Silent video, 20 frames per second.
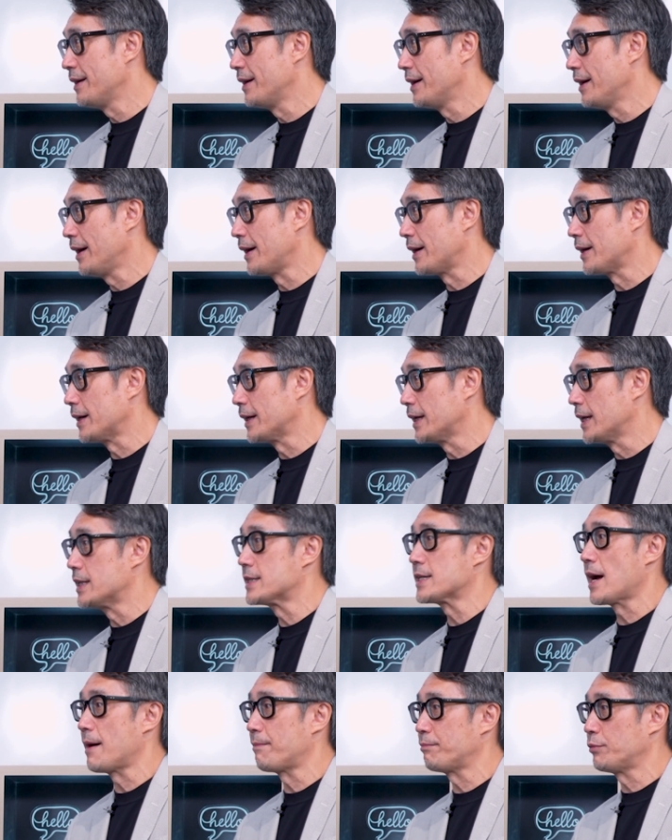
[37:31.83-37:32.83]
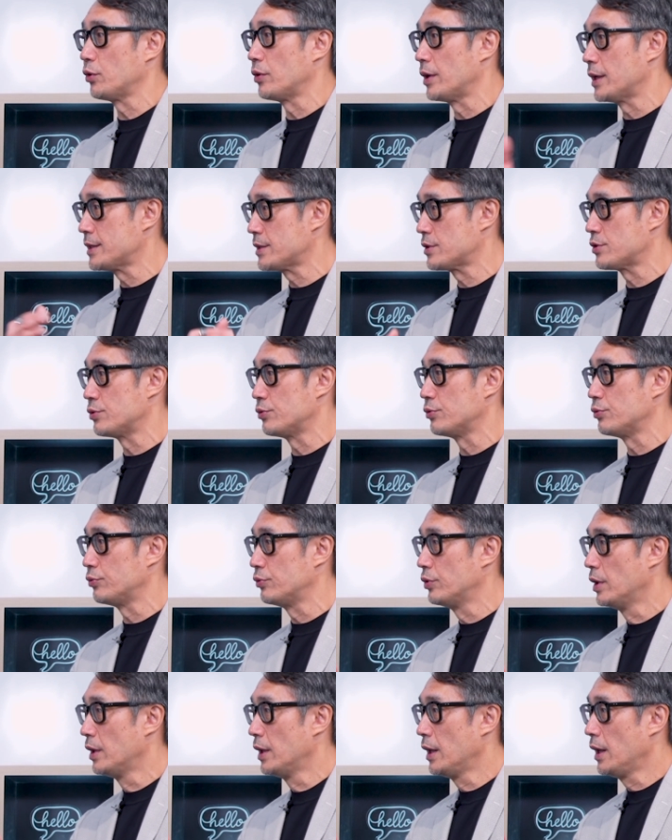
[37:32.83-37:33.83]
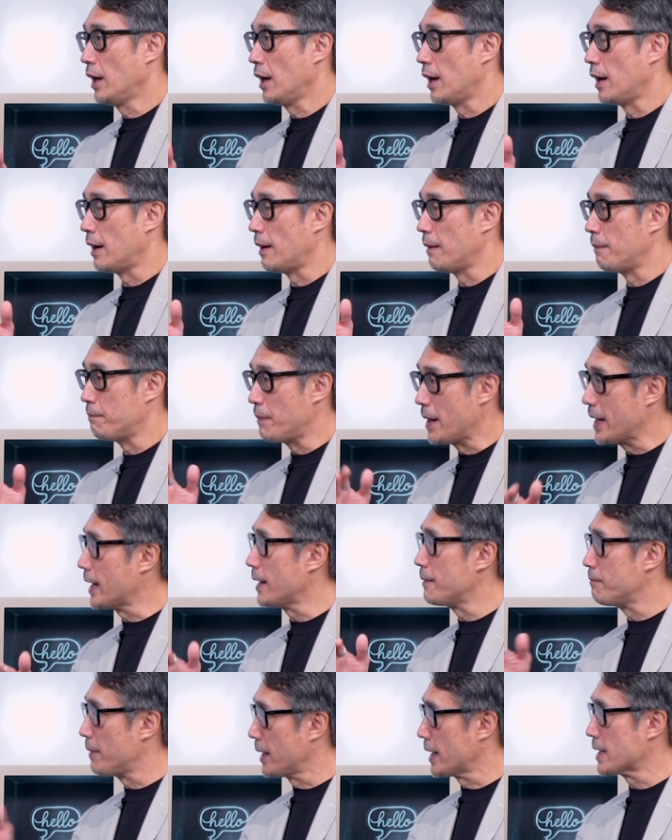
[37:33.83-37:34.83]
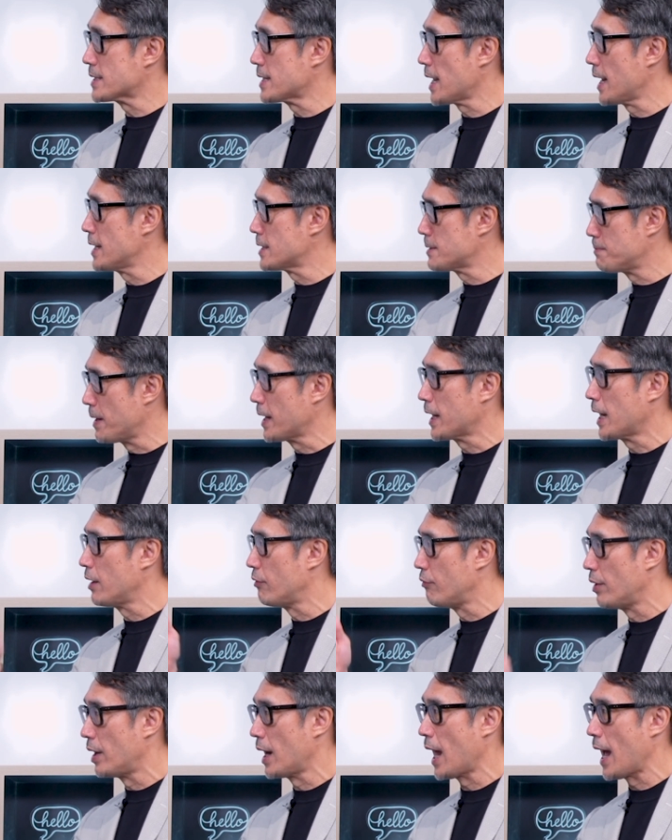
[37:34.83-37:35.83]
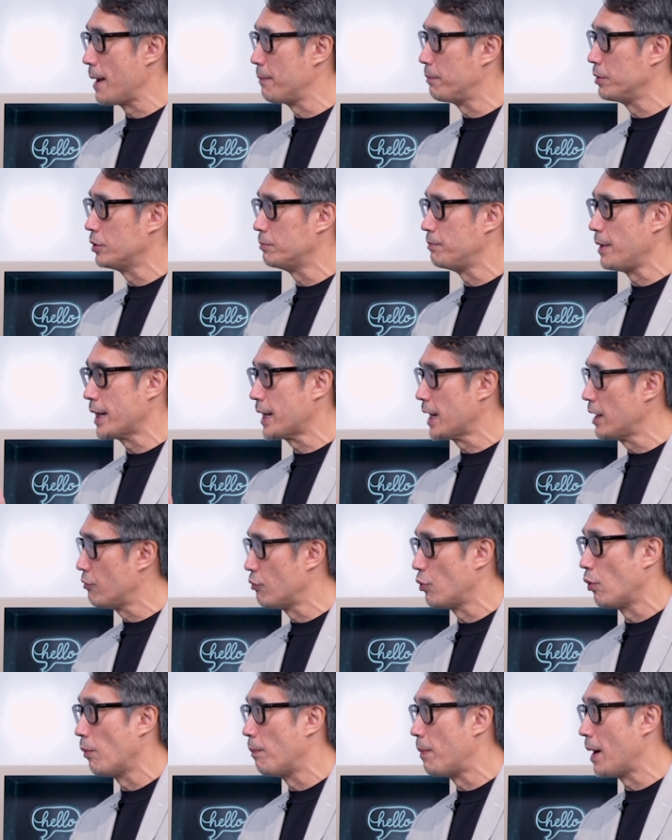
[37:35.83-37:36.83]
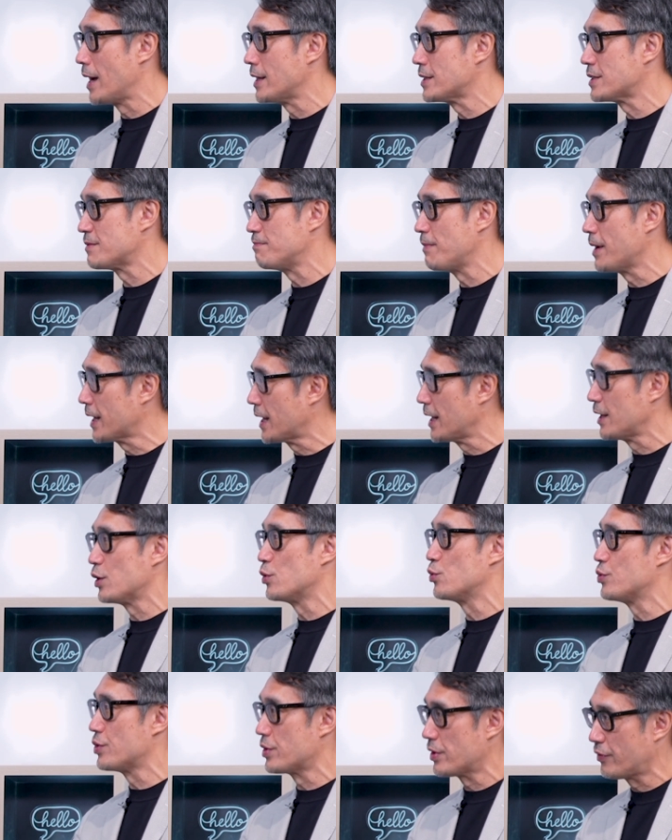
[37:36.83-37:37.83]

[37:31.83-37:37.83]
Uh, it's up to us to uh, make it make sense, make it reliable, make it robust, make it user